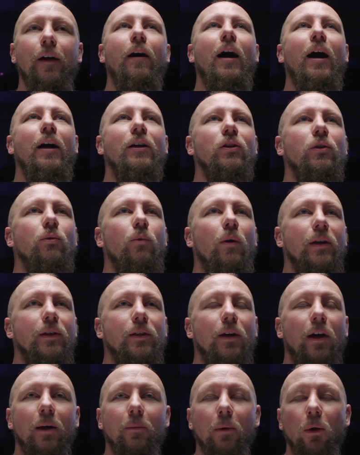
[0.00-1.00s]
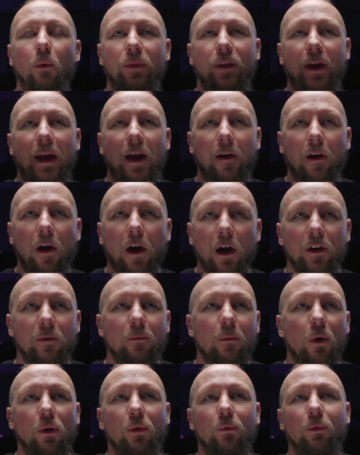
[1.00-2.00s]
I just want to talk about what the
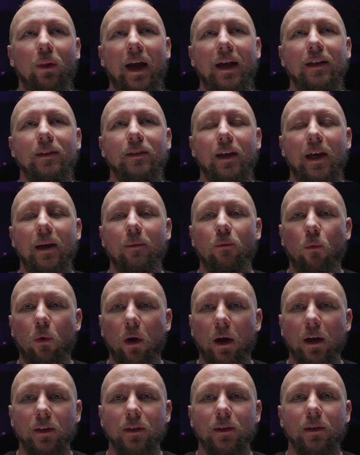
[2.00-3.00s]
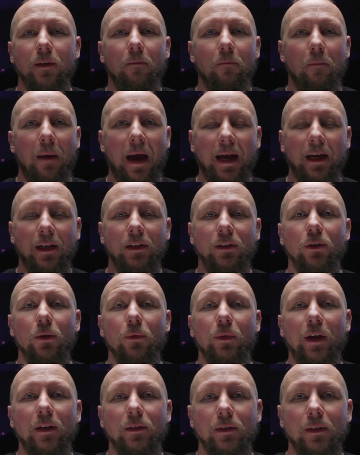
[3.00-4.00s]
automotive landscape was back in
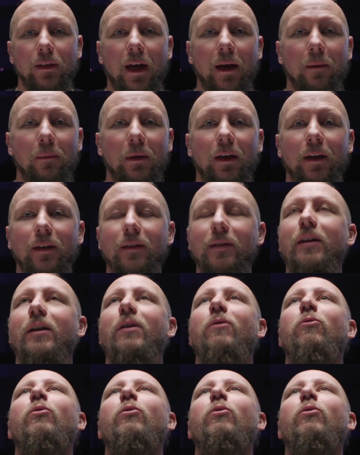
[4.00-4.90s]
2009, because it